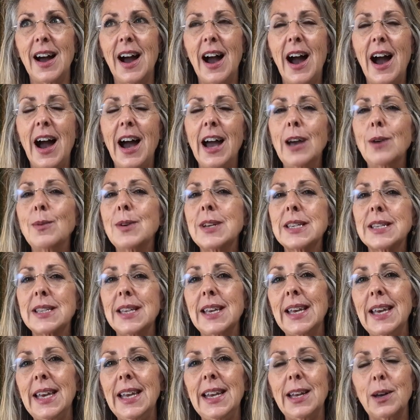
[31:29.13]
I was
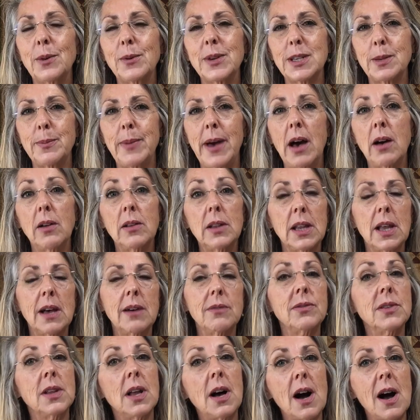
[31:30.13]
thinking it was about
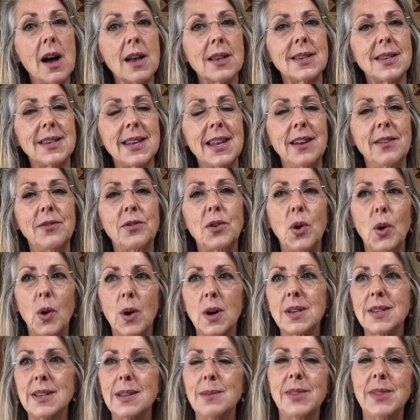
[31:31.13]
love lost. And of
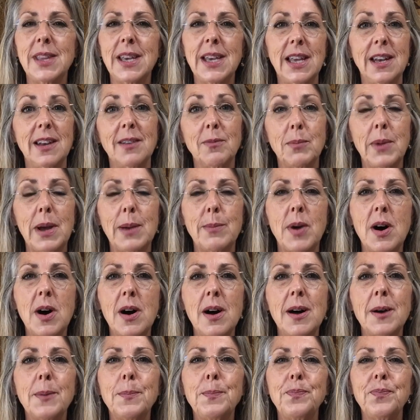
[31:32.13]
course, I'm thinking of my
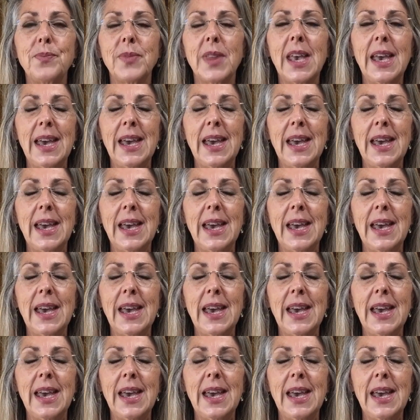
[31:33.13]
mom.